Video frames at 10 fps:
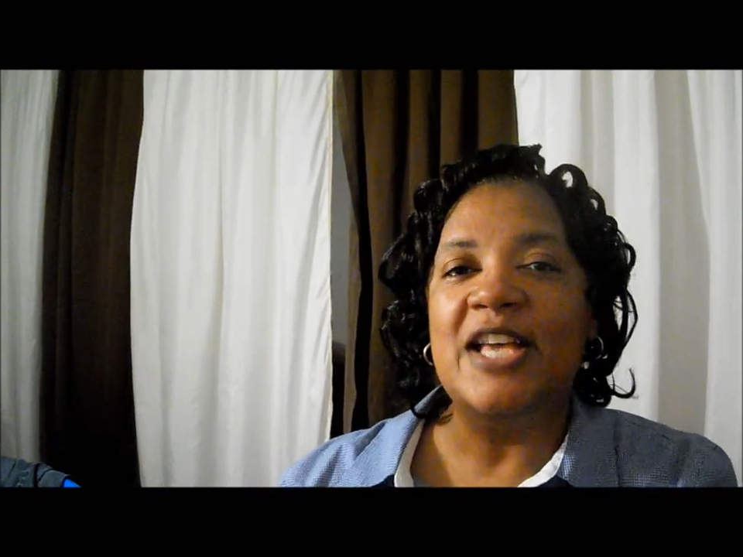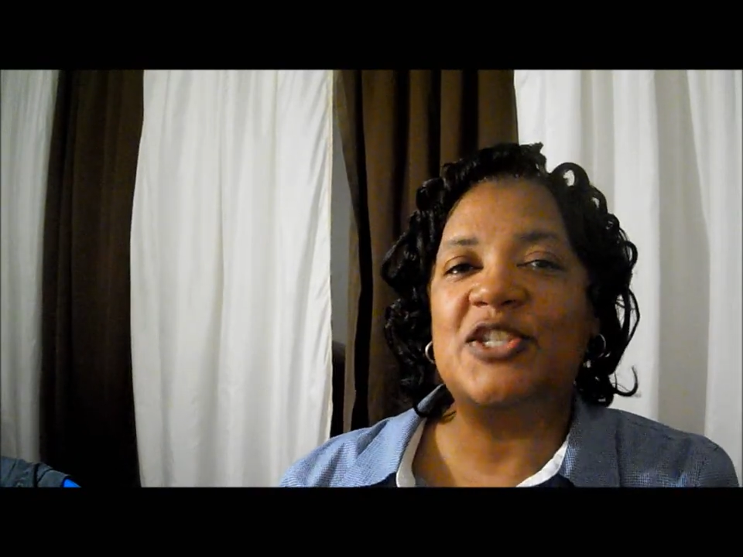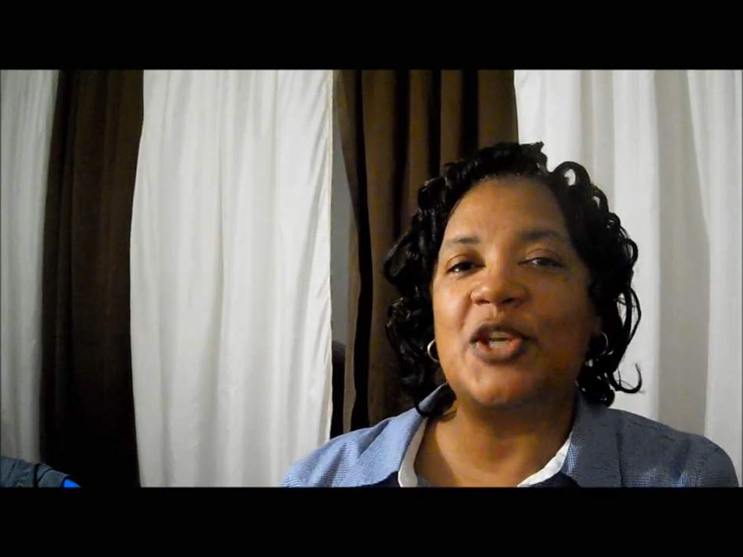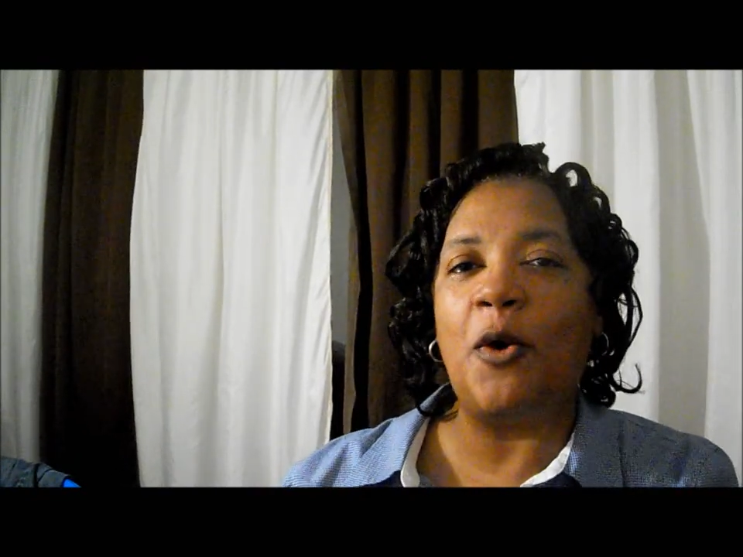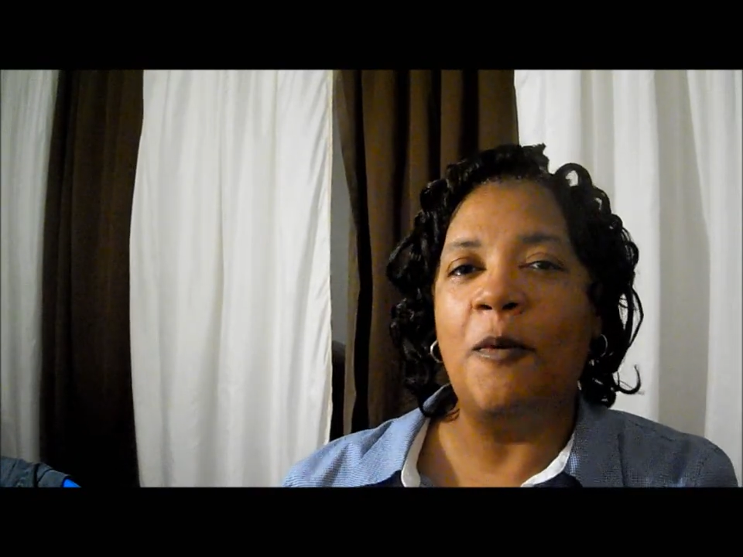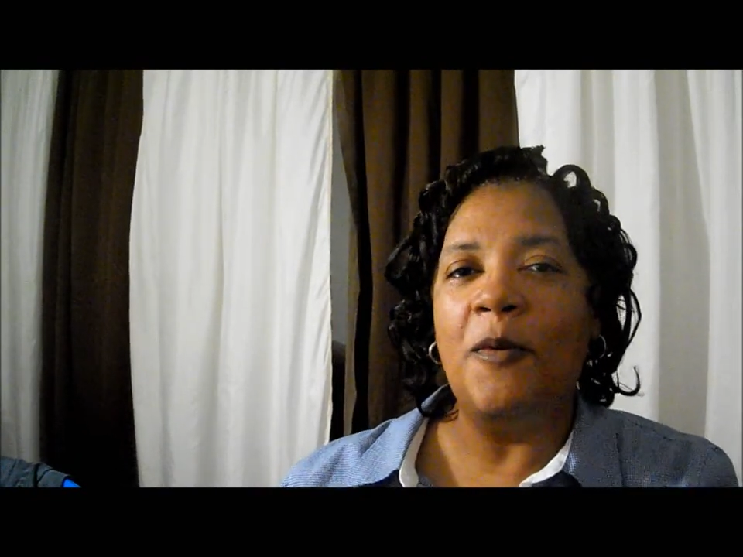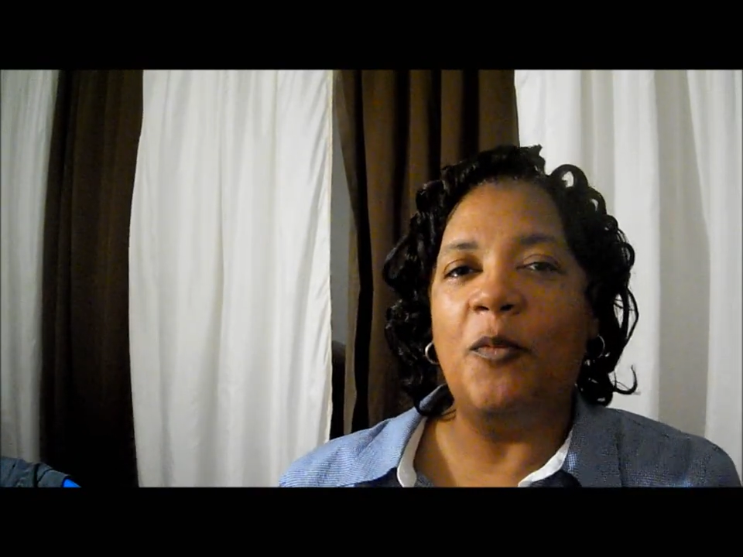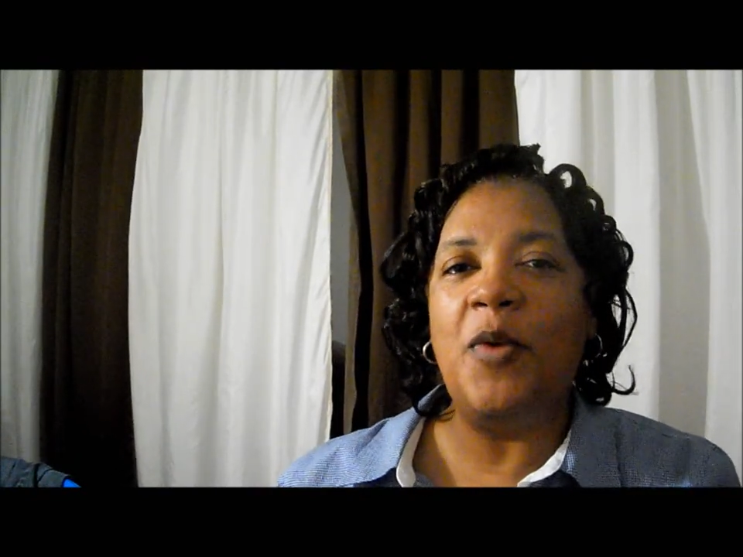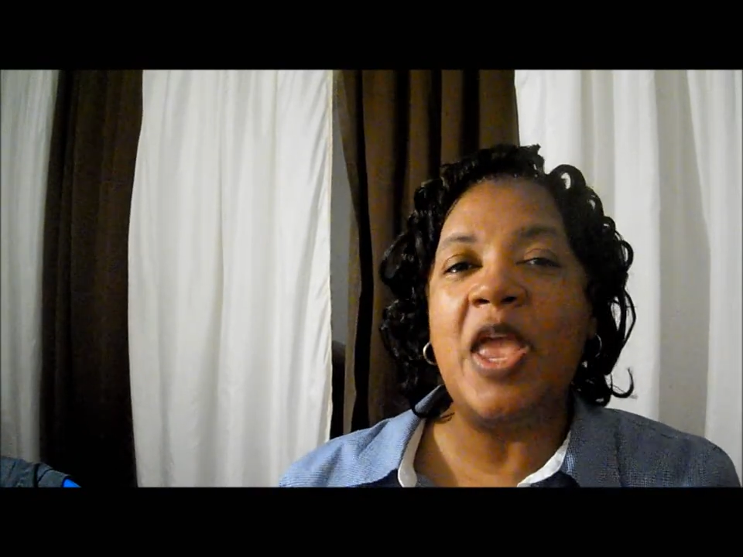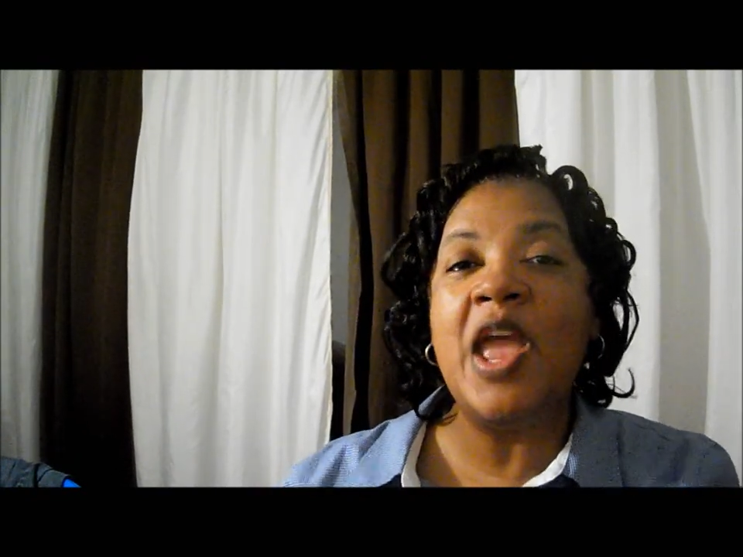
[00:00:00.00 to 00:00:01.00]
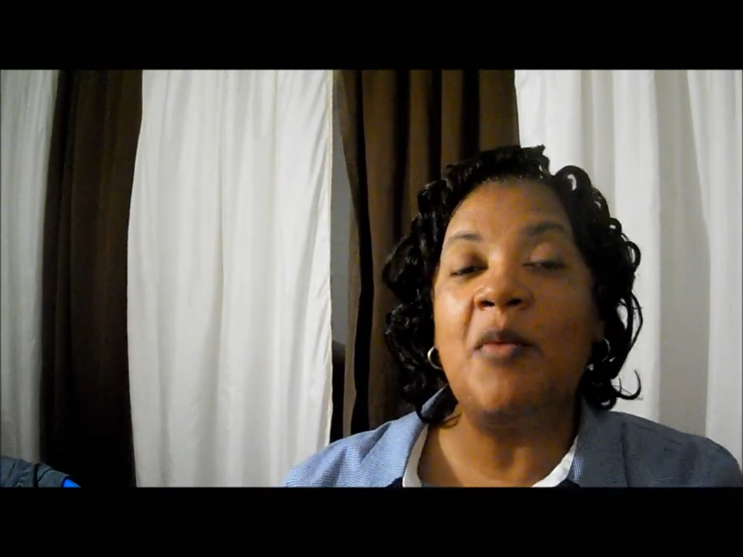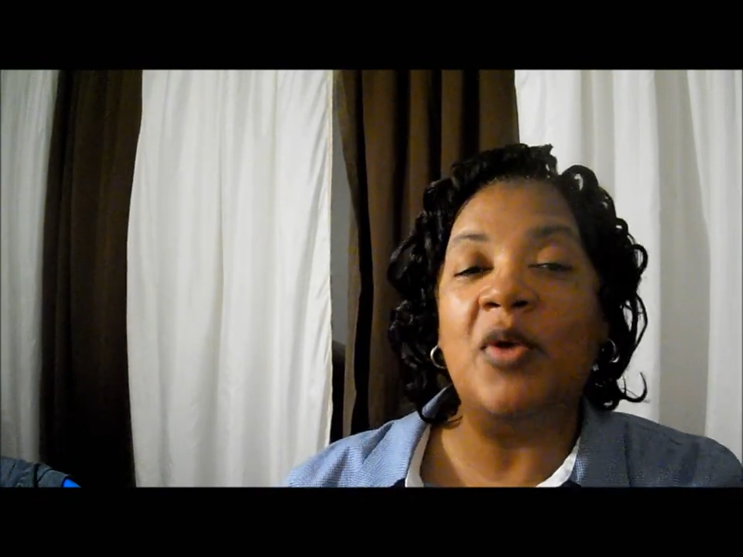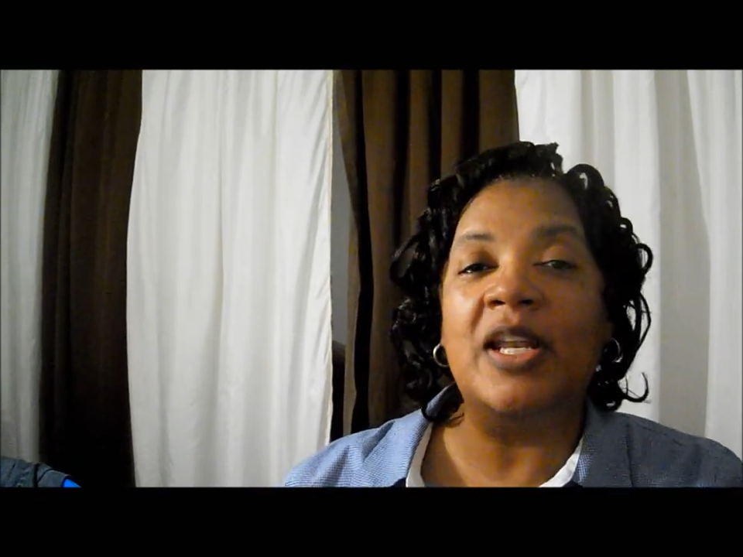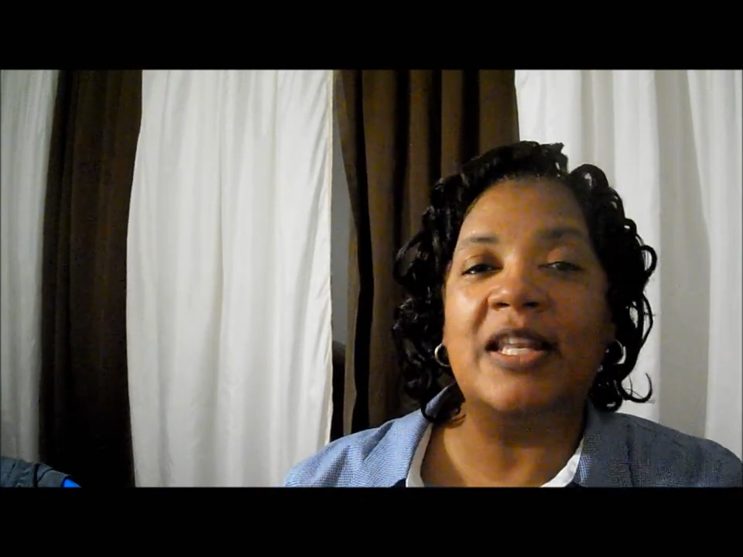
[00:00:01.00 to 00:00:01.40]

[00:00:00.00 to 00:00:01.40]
So we would